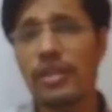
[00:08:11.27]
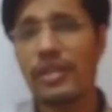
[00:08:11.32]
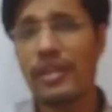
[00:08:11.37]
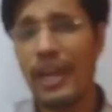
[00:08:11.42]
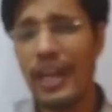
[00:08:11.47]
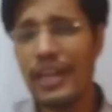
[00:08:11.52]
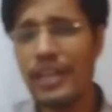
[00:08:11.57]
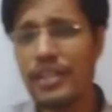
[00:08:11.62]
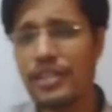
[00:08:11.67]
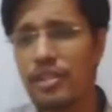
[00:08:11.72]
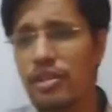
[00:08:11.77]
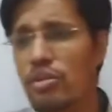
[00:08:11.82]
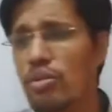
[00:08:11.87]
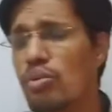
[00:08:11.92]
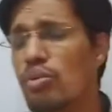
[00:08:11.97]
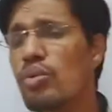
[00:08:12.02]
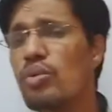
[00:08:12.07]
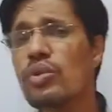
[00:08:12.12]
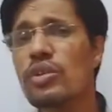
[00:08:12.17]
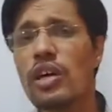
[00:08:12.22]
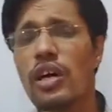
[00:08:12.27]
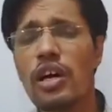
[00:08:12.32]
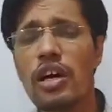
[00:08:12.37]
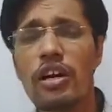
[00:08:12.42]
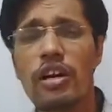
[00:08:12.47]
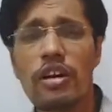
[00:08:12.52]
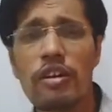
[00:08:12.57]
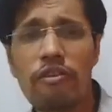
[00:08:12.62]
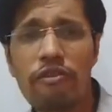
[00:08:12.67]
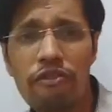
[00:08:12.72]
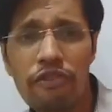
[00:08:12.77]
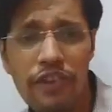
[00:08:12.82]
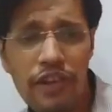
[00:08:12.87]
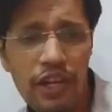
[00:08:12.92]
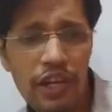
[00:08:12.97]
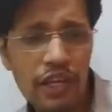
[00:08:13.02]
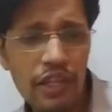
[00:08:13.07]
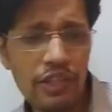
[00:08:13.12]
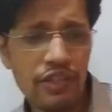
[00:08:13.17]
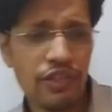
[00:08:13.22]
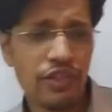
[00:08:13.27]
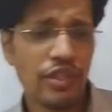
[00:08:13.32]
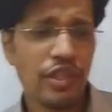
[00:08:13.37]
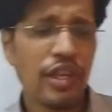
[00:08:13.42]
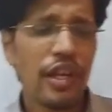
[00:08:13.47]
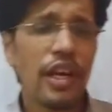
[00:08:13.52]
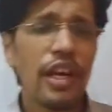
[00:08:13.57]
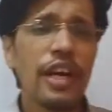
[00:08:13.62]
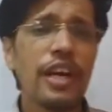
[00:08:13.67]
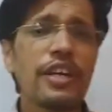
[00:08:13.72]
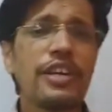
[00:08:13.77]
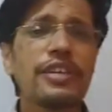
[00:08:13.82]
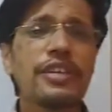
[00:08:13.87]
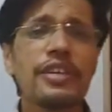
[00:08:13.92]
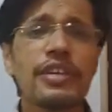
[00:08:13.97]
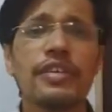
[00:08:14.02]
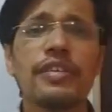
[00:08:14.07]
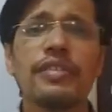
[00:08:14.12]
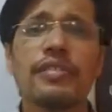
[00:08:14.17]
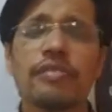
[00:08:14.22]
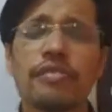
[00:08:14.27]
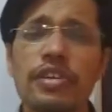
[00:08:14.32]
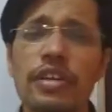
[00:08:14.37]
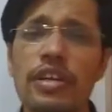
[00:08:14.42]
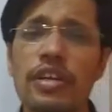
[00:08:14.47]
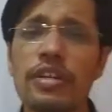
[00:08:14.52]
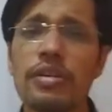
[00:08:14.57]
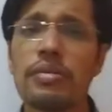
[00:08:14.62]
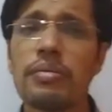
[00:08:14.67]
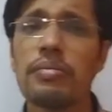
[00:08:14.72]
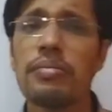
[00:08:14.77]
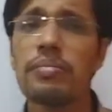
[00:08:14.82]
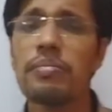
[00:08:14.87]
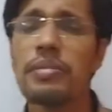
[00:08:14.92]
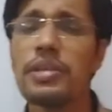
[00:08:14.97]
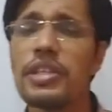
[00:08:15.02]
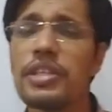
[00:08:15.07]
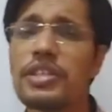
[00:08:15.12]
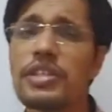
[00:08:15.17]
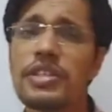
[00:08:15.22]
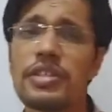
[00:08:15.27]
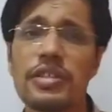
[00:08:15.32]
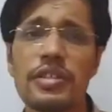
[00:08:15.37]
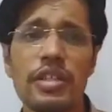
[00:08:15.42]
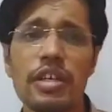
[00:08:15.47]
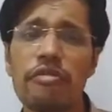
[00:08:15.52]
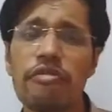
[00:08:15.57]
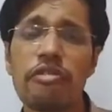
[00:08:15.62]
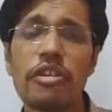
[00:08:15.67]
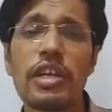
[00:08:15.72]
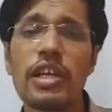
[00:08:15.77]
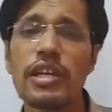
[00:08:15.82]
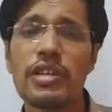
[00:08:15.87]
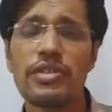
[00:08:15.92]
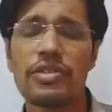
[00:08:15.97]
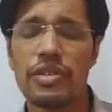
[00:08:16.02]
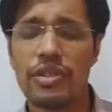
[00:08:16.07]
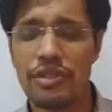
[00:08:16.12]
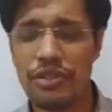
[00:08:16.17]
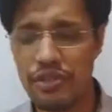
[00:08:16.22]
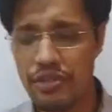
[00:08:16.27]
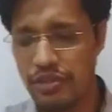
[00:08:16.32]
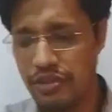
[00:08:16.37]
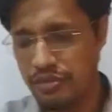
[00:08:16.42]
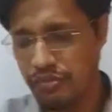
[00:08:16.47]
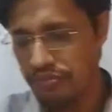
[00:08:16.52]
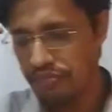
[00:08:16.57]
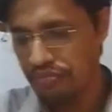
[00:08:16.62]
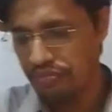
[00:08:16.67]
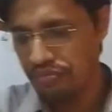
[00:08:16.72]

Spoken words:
ride through the village and will meet the villagers.